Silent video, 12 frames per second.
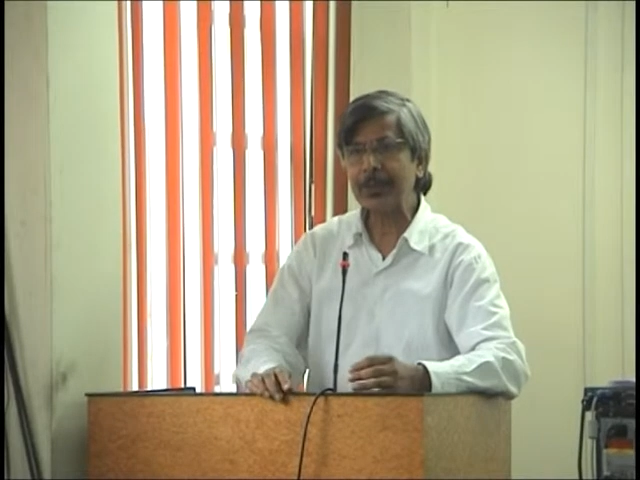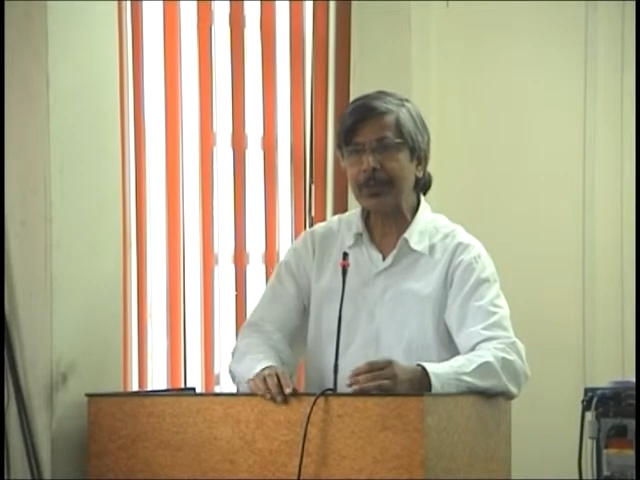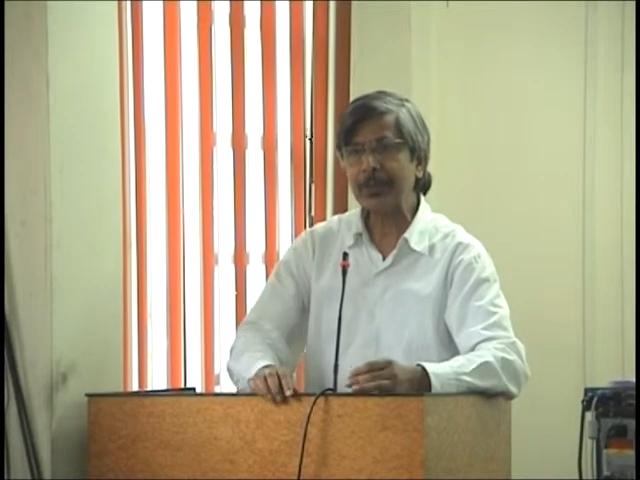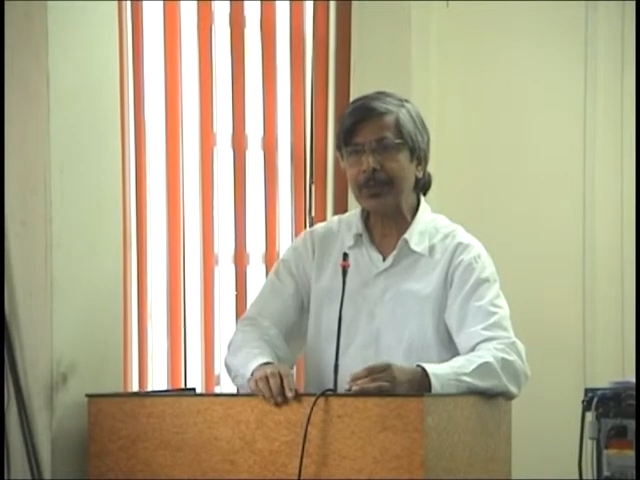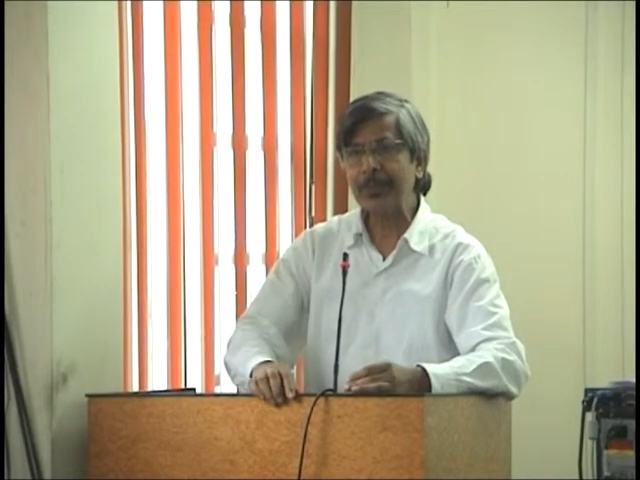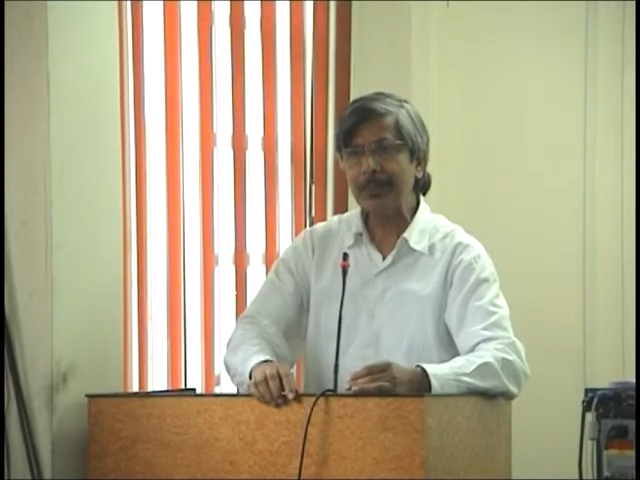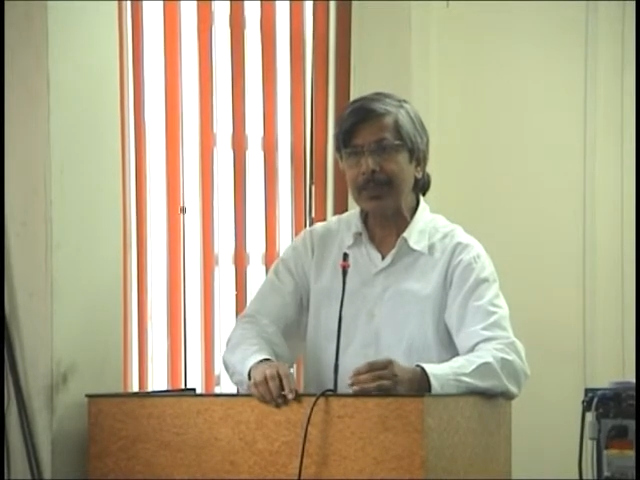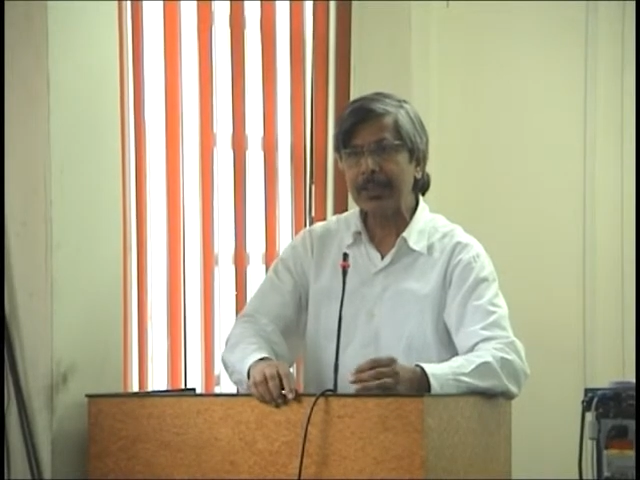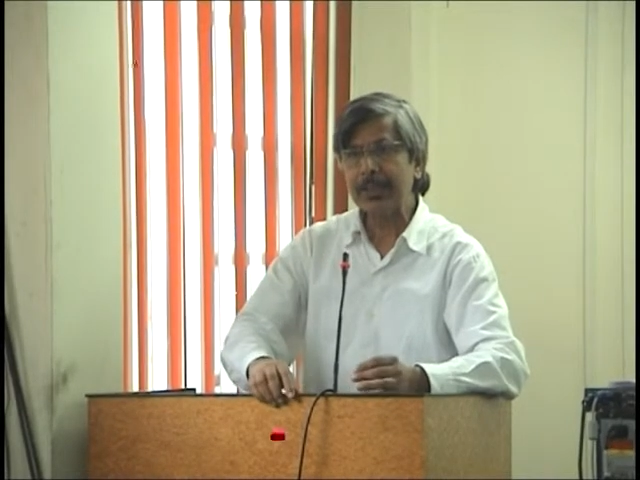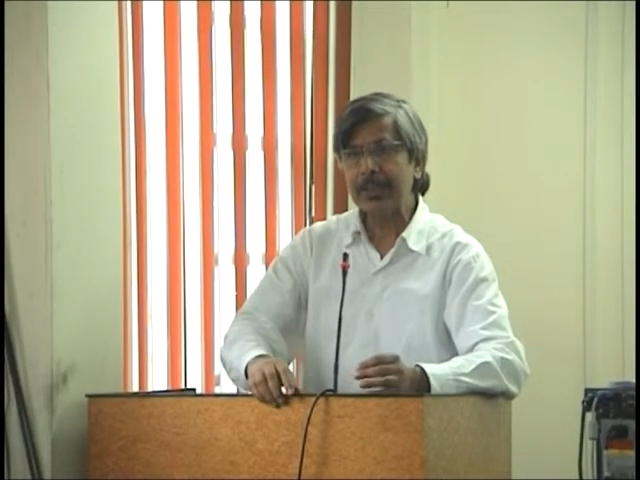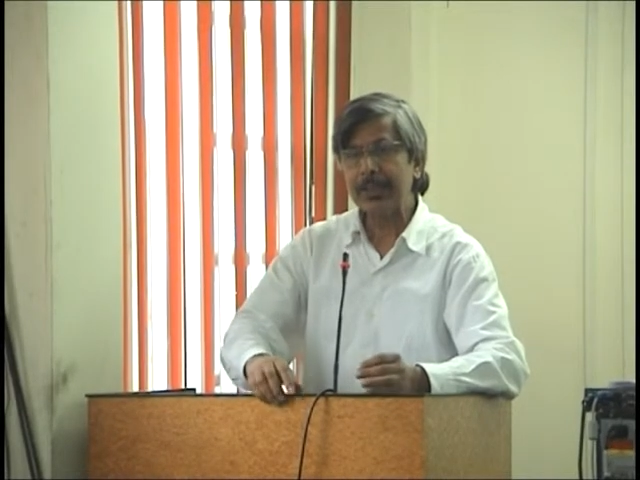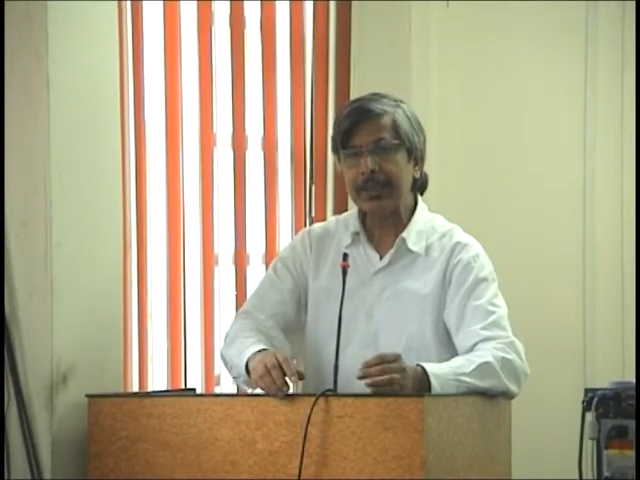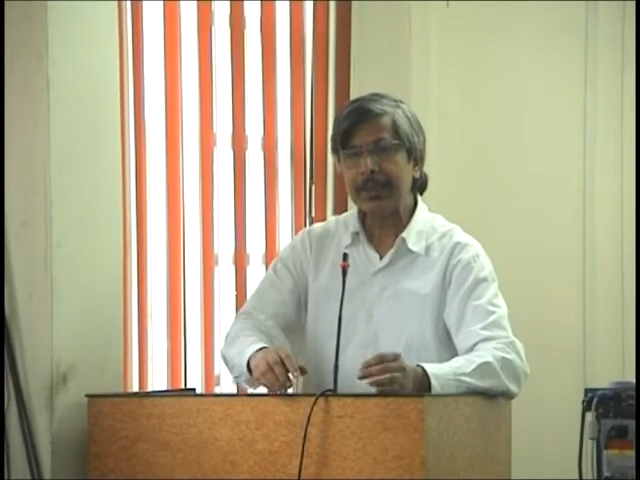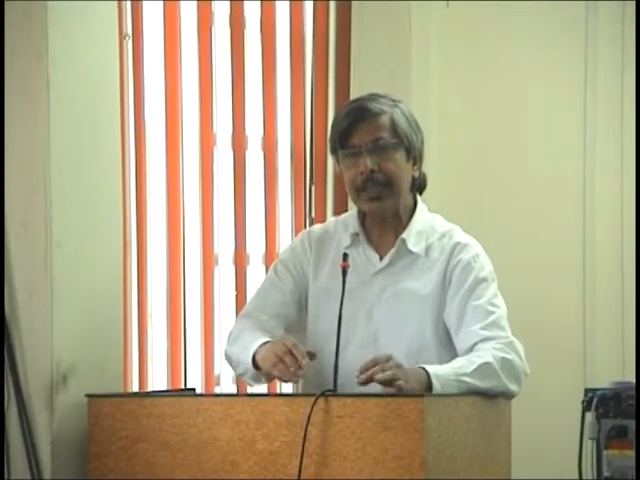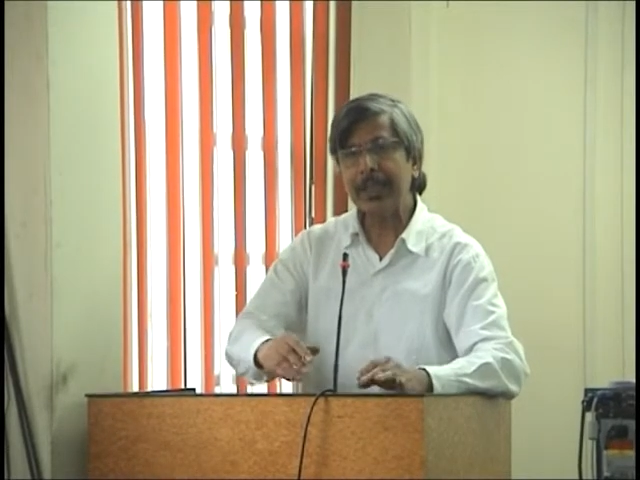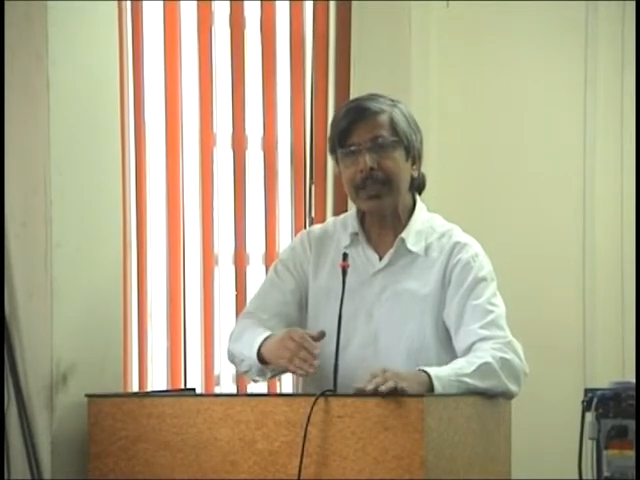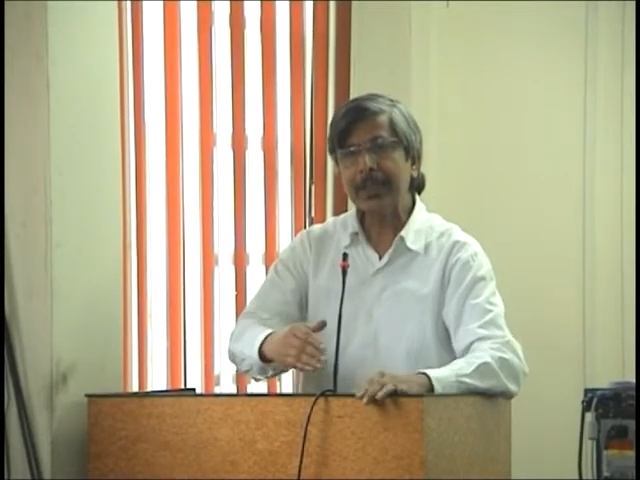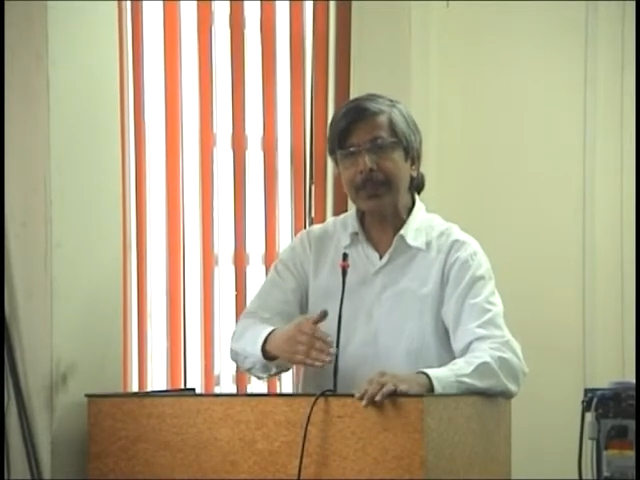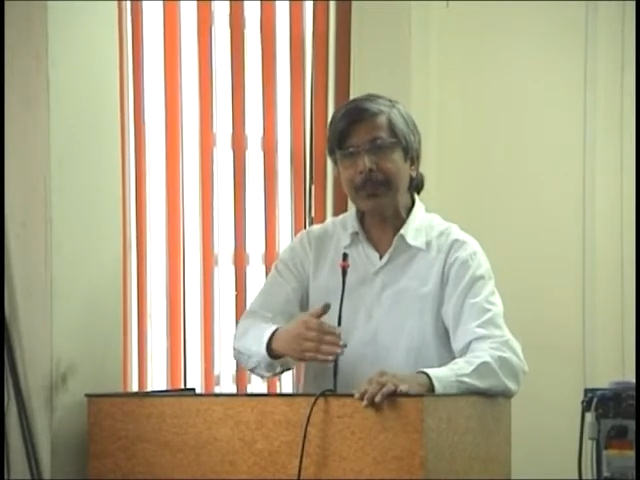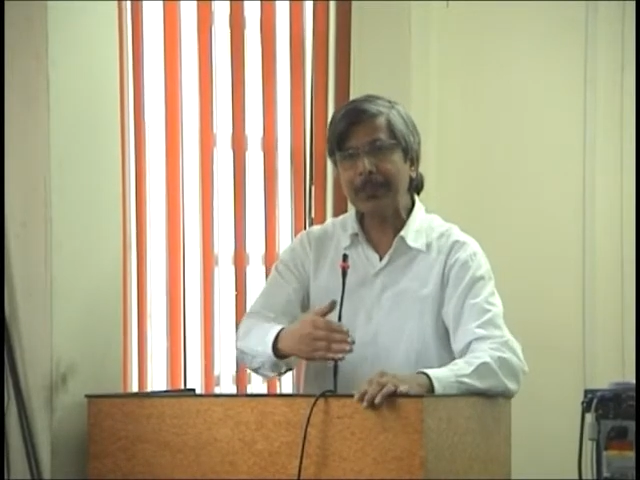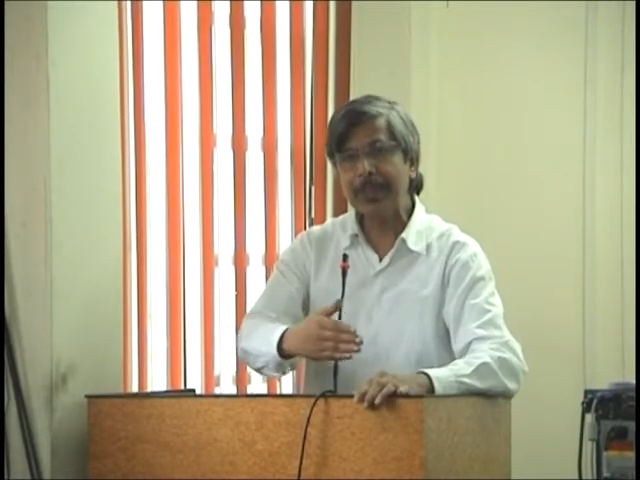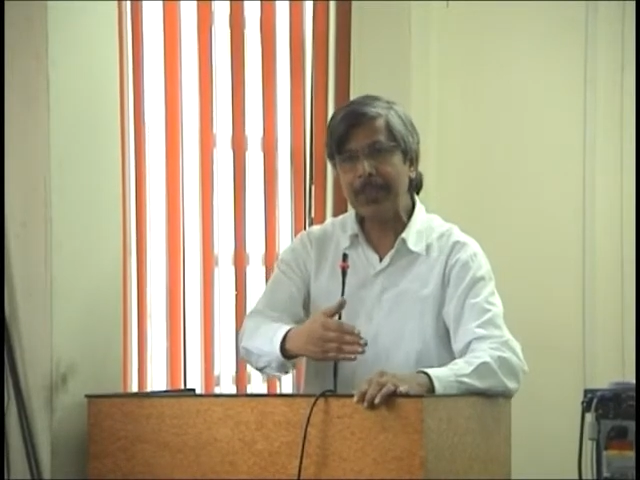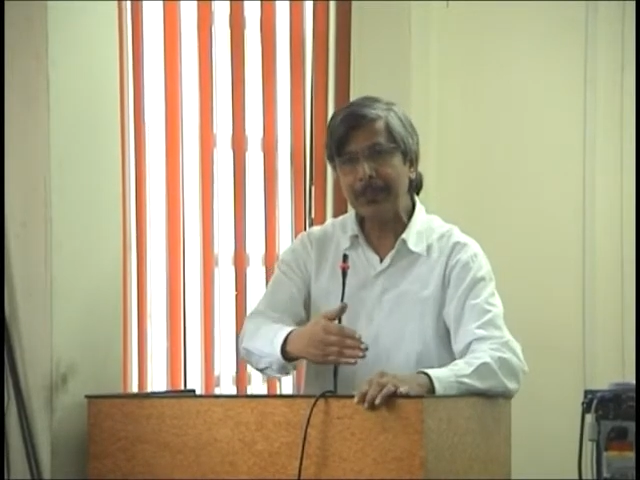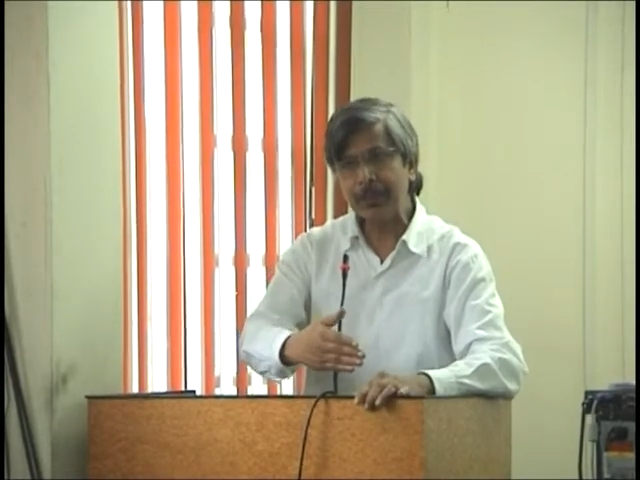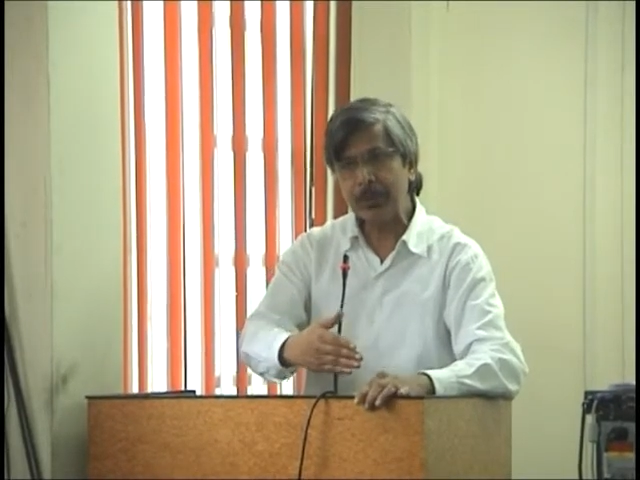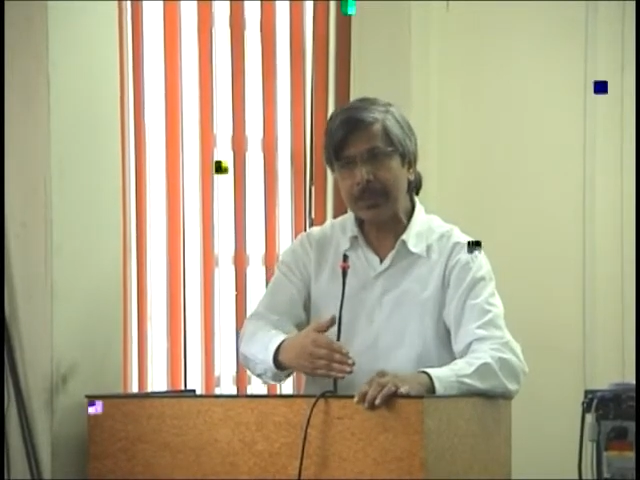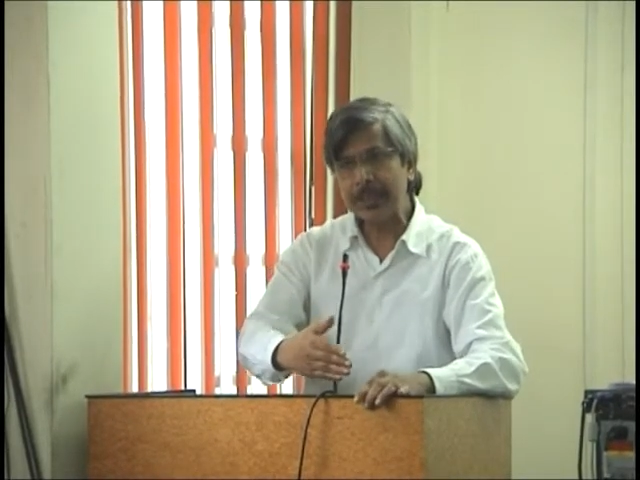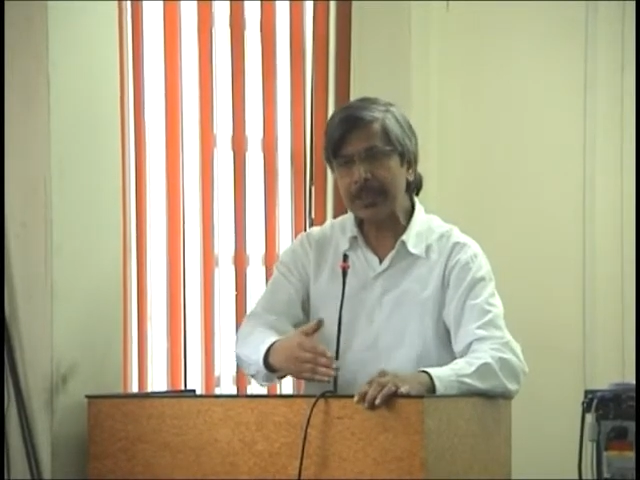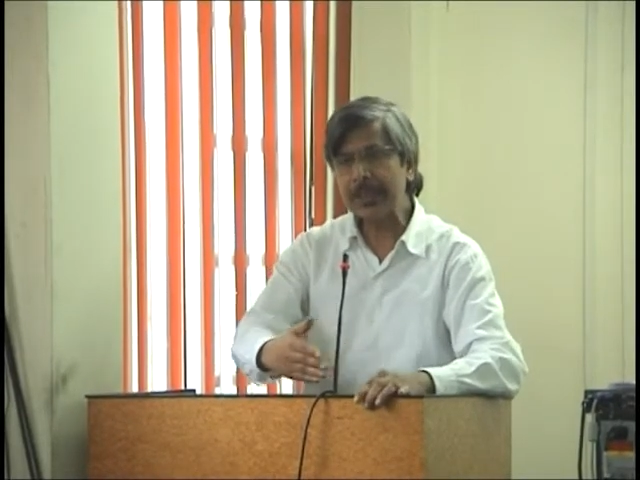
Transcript: then if you just